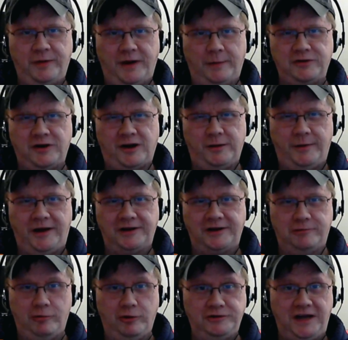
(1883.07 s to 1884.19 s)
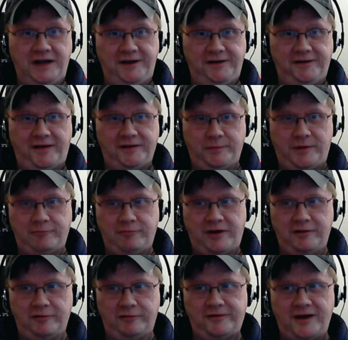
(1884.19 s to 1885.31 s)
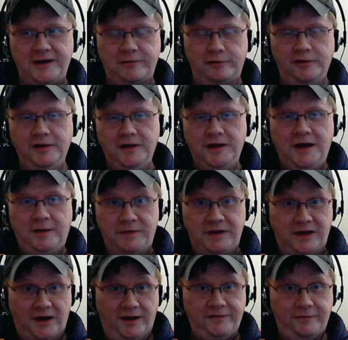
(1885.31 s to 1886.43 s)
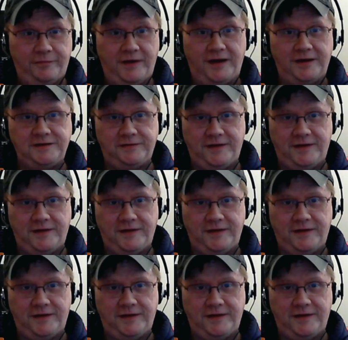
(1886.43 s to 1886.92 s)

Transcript: But I'm talking about actually rotating that in my regular cycle because of that.